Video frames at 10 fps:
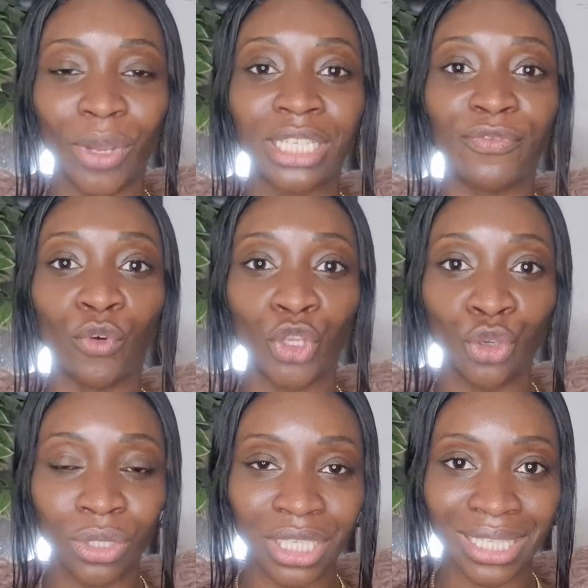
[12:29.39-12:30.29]
and it's for
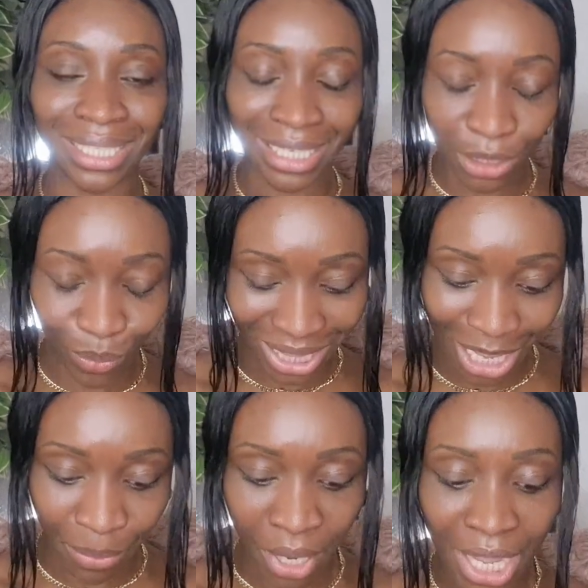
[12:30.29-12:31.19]
you to sit with
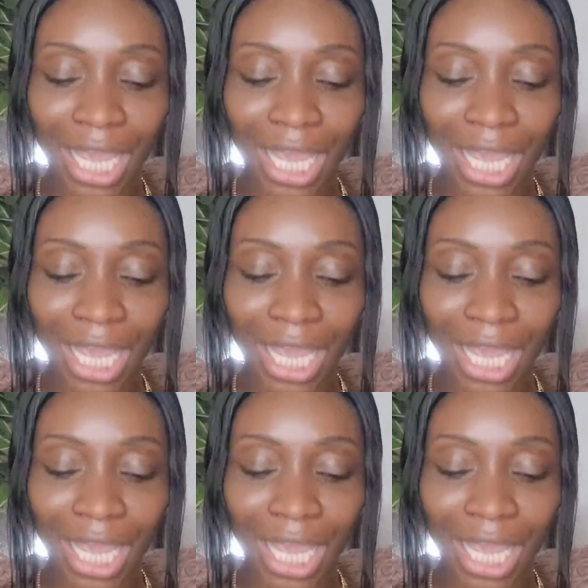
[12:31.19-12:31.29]
him